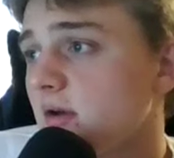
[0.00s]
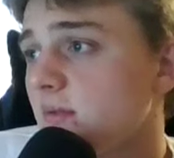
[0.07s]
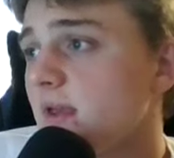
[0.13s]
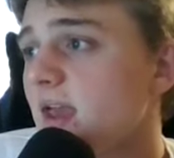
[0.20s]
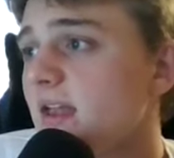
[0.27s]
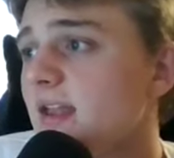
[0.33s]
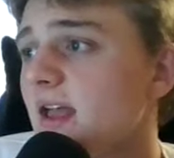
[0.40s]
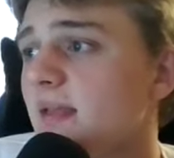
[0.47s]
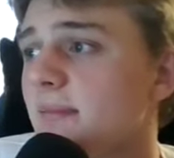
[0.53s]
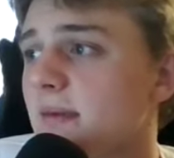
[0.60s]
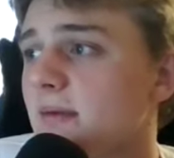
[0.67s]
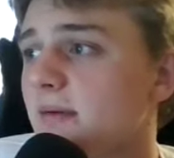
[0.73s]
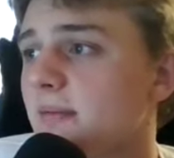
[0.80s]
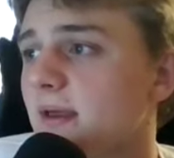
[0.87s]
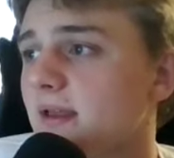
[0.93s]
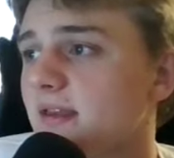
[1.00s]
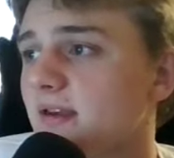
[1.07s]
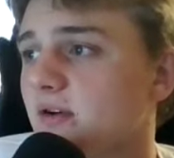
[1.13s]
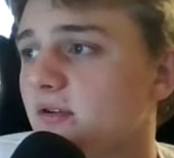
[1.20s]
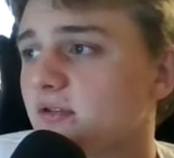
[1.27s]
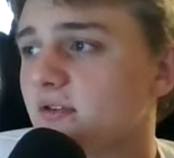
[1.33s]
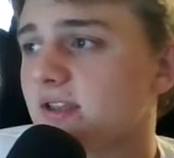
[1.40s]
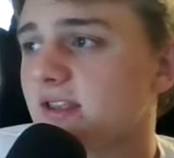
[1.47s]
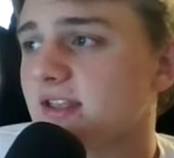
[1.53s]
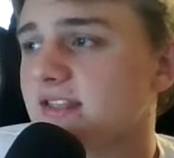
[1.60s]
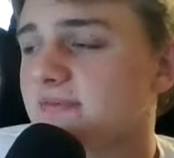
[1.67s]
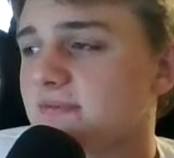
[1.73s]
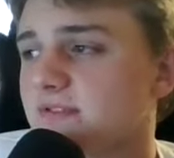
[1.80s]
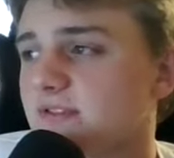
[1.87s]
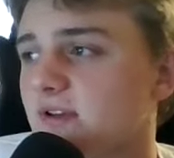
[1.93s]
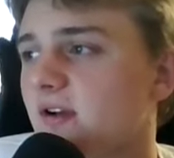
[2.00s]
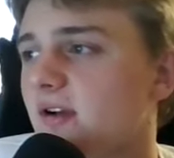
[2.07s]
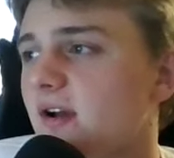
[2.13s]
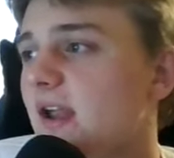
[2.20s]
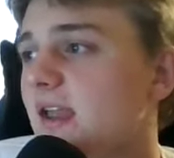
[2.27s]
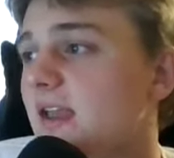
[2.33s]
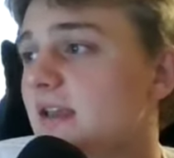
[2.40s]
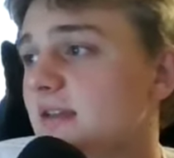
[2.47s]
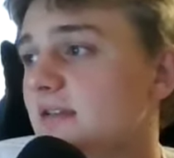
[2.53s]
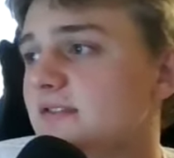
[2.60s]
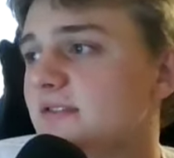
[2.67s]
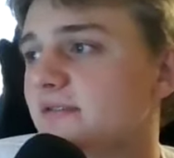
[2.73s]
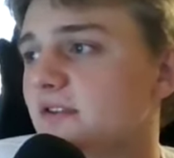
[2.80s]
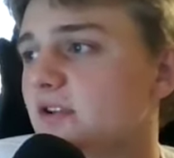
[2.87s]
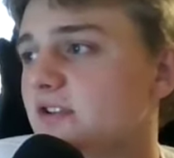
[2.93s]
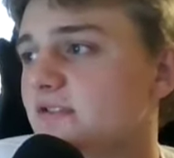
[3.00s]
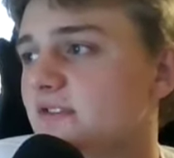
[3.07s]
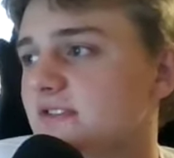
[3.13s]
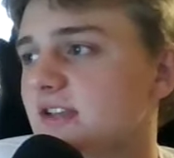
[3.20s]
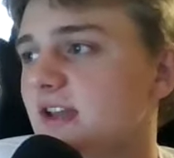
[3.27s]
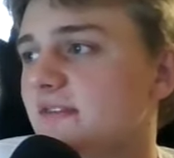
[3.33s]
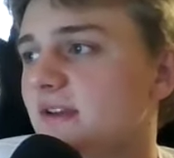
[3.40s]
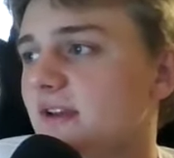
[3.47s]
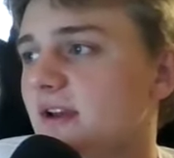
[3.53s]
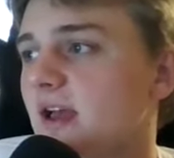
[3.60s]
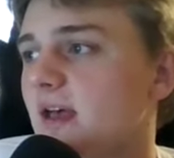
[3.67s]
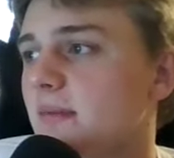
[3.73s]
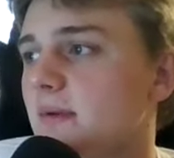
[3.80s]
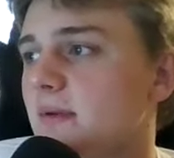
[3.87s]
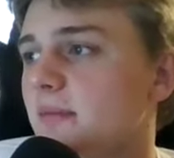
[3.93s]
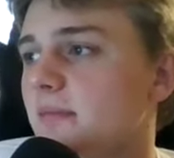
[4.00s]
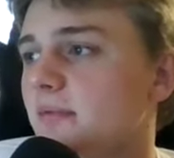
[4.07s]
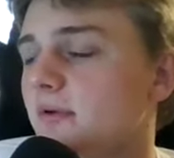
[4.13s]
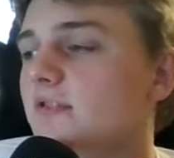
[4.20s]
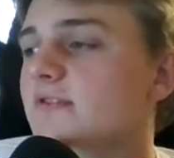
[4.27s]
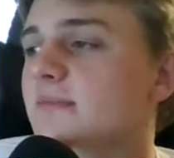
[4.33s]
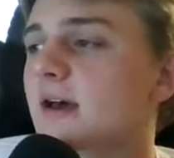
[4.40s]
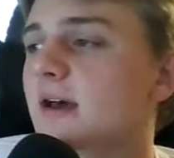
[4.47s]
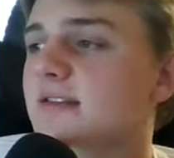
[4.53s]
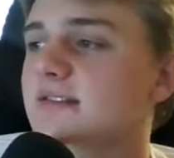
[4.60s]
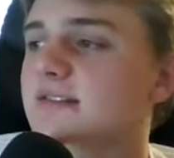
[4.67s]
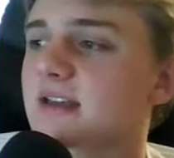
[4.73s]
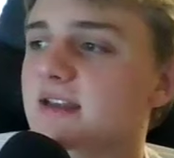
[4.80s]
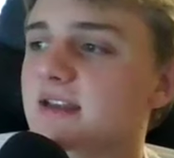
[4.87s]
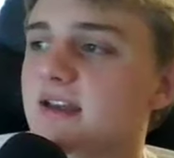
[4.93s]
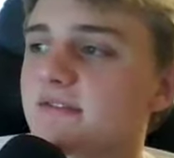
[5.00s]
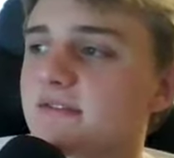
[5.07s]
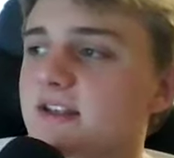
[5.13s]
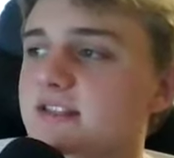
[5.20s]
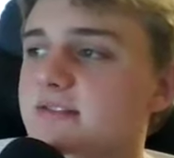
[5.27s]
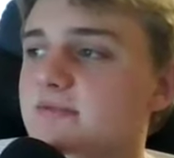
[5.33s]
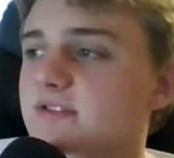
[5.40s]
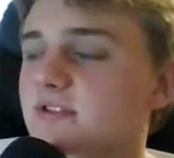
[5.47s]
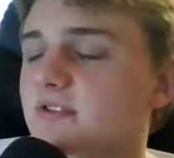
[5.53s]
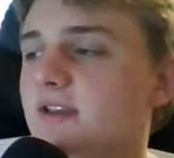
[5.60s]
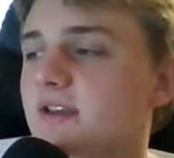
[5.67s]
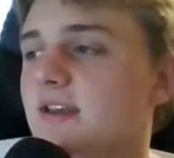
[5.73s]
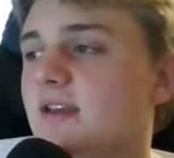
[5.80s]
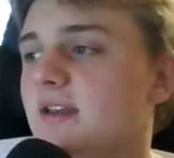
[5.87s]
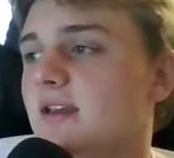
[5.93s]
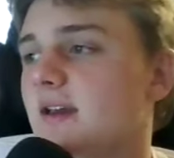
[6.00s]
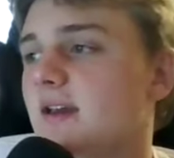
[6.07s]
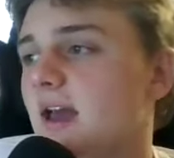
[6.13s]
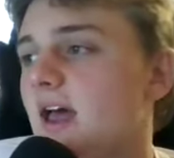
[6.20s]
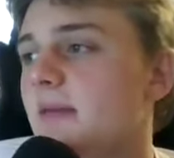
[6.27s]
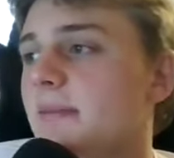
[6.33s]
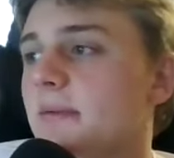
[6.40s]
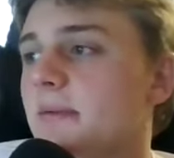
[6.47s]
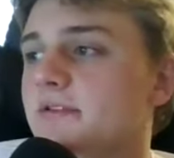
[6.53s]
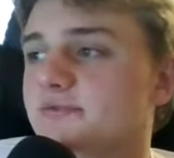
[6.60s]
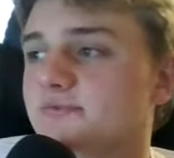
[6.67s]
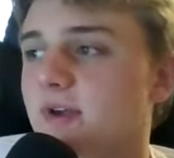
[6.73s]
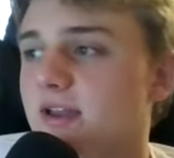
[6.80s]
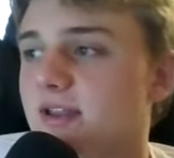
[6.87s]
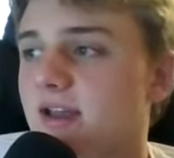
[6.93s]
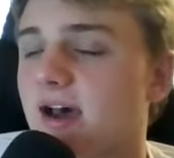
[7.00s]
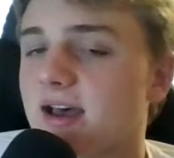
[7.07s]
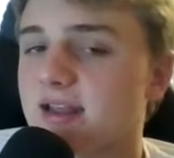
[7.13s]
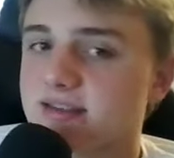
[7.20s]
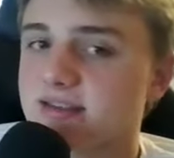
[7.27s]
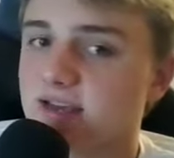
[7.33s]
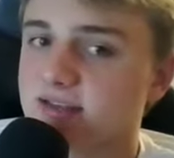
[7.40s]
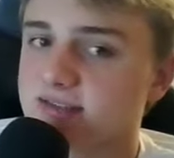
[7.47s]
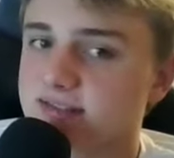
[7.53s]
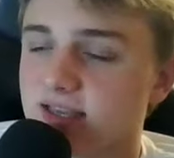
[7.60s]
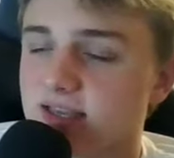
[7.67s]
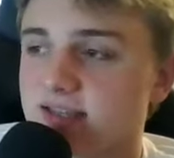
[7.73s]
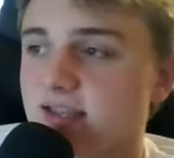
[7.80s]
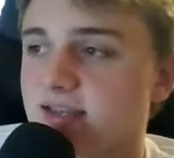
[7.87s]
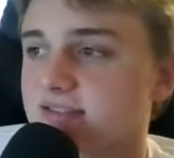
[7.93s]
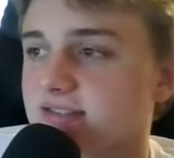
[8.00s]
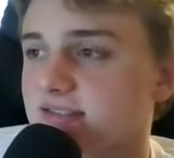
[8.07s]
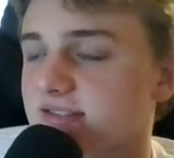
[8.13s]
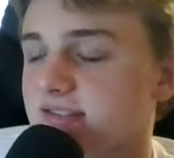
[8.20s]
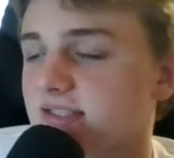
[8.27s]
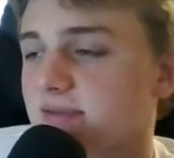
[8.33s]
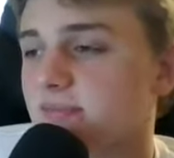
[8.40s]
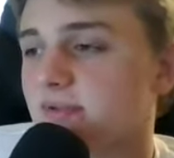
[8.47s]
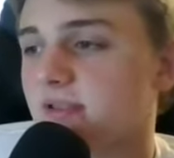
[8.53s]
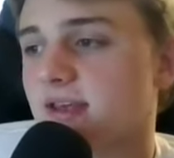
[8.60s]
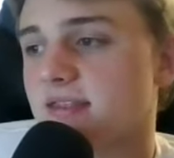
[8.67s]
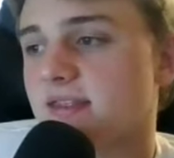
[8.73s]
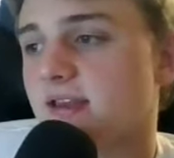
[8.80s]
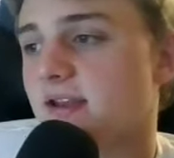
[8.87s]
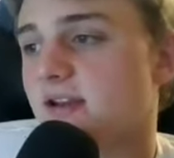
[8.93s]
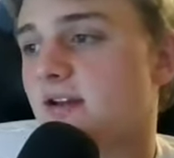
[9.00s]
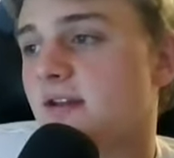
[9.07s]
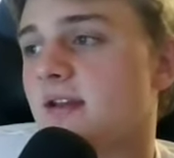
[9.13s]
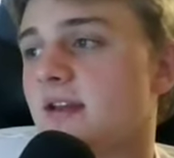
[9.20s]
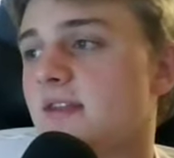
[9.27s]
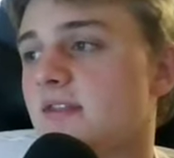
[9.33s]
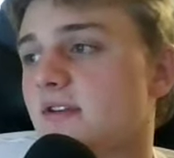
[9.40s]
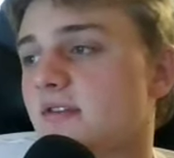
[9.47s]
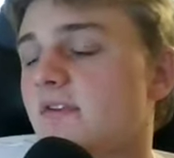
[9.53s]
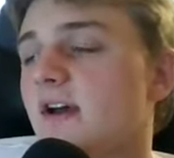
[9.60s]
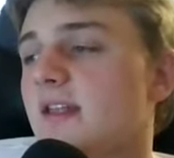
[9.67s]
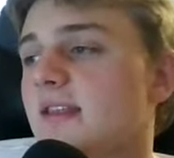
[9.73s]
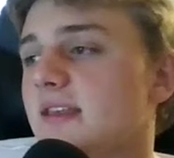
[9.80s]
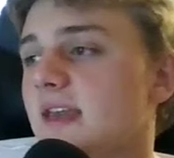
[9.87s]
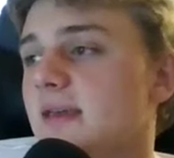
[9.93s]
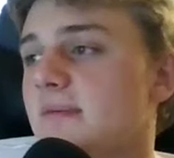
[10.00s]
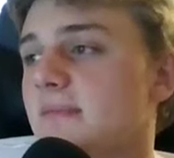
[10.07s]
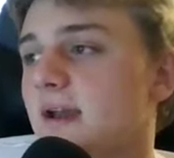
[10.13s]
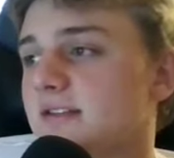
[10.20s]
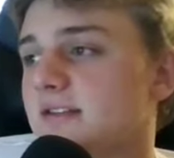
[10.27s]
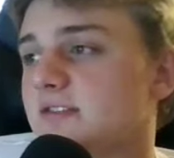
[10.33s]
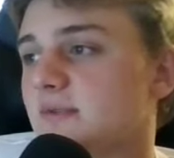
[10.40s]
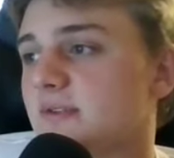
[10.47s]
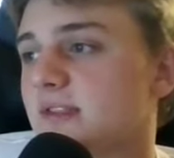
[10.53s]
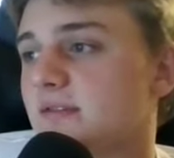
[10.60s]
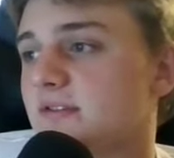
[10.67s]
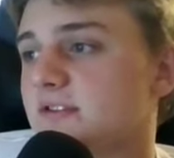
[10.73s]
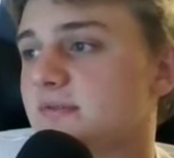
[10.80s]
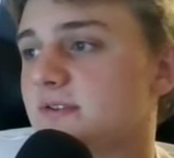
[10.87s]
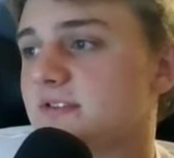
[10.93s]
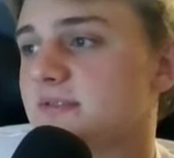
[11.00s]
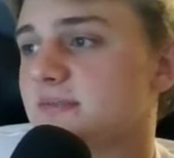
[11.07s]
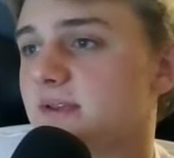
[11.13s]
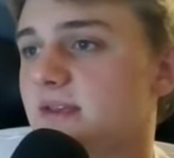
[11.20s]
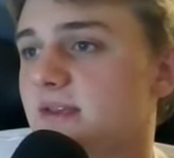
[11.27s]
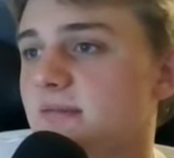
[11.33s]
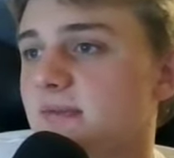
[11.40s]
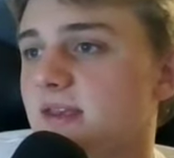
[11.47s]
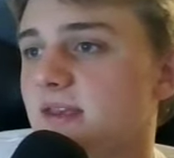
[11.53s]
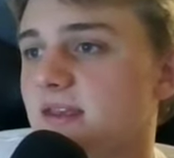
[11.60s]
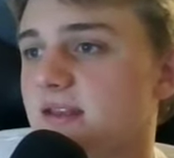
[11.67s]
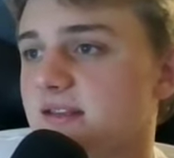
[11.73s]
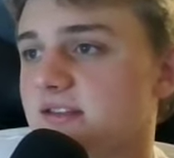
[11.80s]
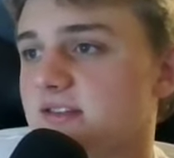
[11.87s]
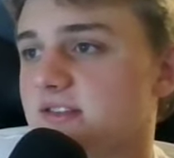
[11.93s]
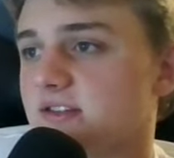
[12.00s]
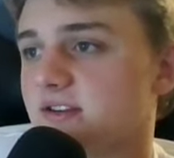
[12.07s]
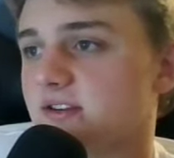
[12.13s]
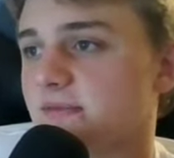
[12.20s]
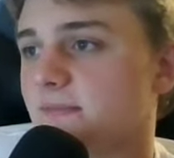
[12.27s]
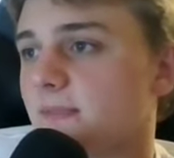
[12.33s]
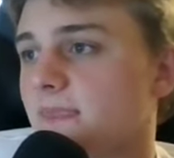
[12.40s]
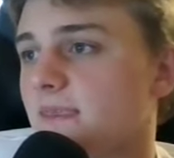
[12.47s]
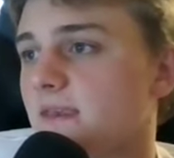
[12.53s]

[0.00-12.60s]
We had Alabama Bailey hold on against Missouri. it was a close first half. Alabama blows them out in the second half against Missouri. Alabama's red hot in the S- in SEC play. There, they're finally getting back to what they were supposed to be at the beginning of this year.